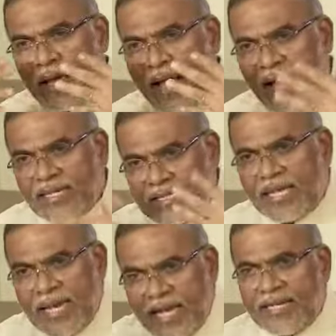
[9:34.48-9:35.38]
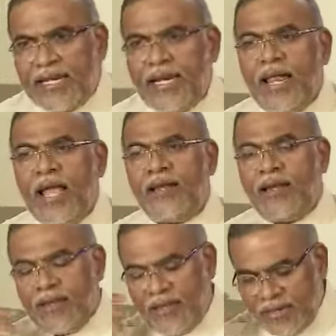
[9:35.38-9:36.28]
has created and
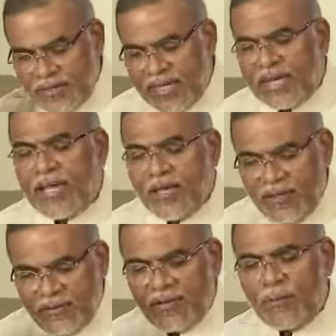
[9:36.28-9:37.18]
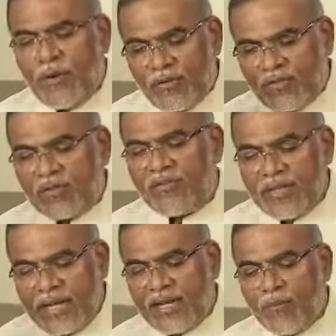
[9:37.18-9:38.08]
is in the process of
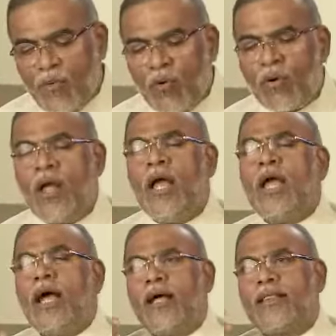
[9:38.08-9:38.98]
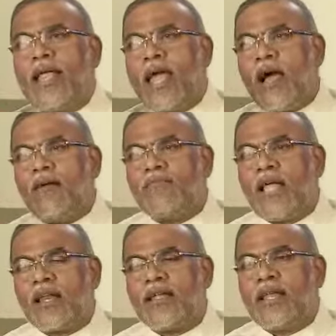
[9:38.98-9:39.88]
creating more. They
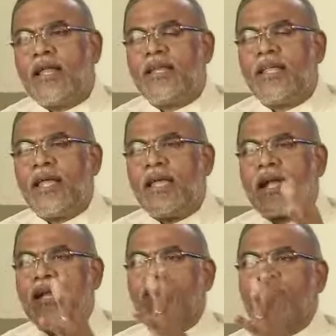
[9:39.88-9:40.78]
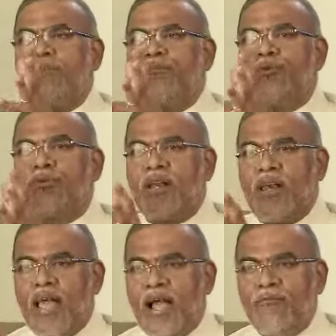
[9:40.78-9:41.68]
are creating a kind of computer
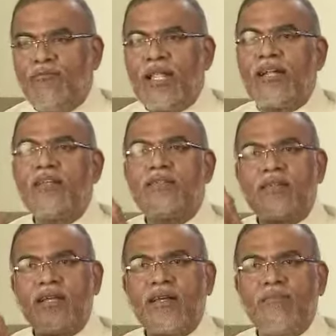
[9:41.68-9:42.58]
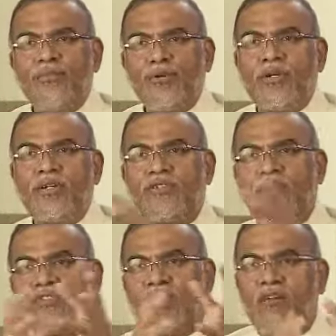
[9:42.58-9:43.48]
lab with at least 10 computers, a
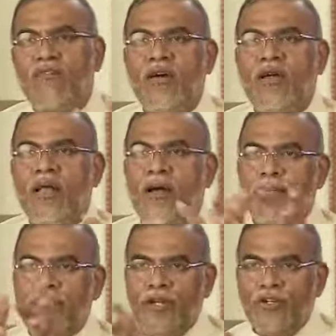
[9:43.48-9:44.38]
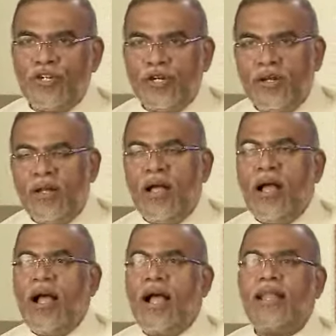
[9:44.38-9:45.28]
server, a printer,
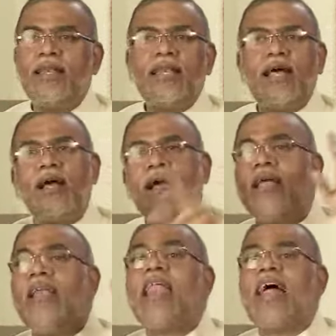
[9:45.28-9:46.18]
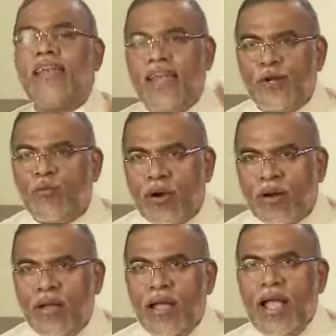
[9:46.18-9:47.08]
and a LAN network.
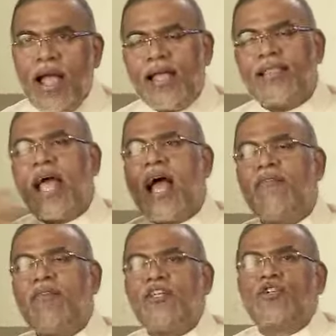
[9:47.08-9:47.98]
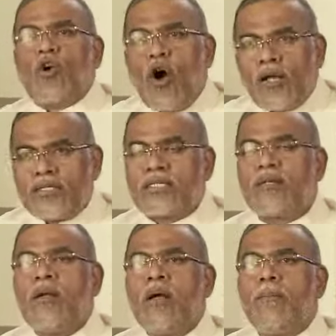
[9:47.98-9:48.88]
And the average cost
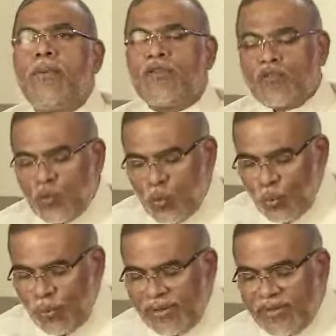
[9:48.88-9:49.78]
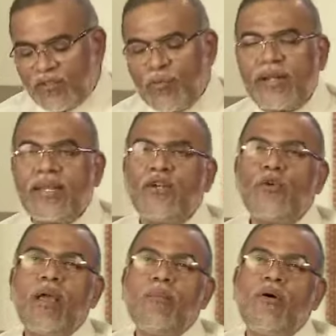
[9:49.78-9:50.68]
per school is expected to
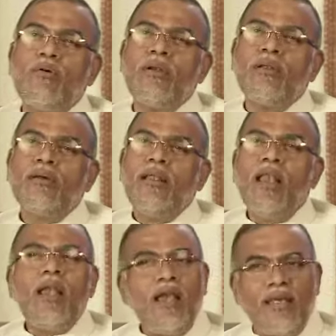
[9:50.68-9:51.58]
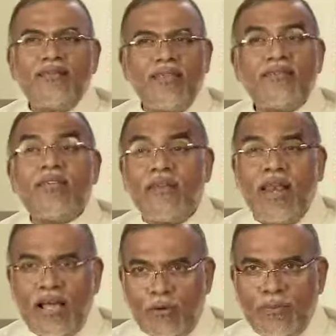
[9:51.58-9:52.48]
be about little less than 7
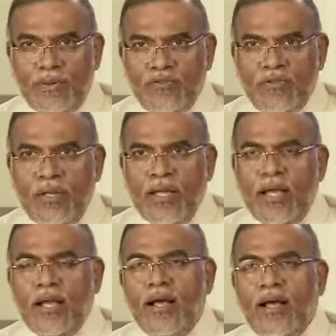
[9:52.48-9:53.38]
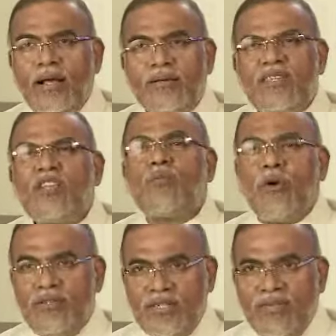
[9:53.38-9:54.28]
lakh rupees,
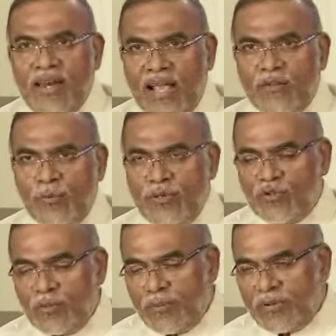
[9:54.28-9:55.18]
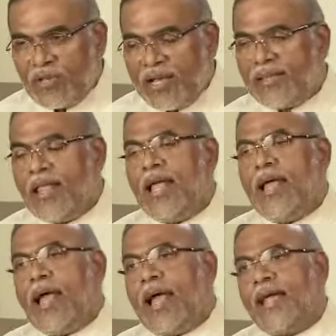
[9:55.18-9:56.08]
6.7 lakh rupees to be precise.
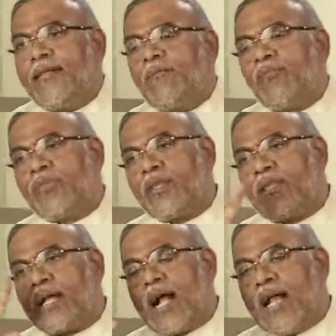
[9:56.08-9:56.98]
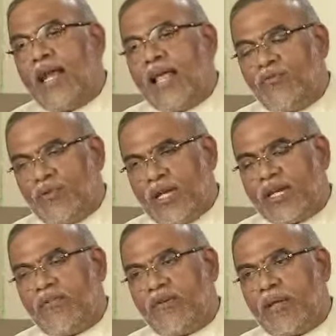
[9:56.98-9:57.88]
And the guidelines which are
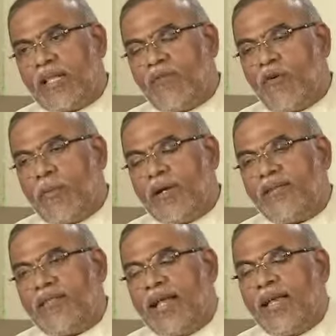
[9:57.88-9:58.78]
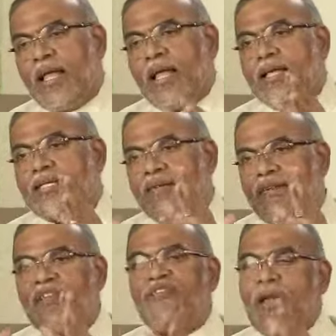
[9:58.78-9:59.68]
given by the government is that
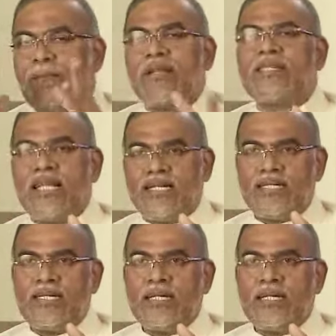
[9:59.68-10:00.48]
75%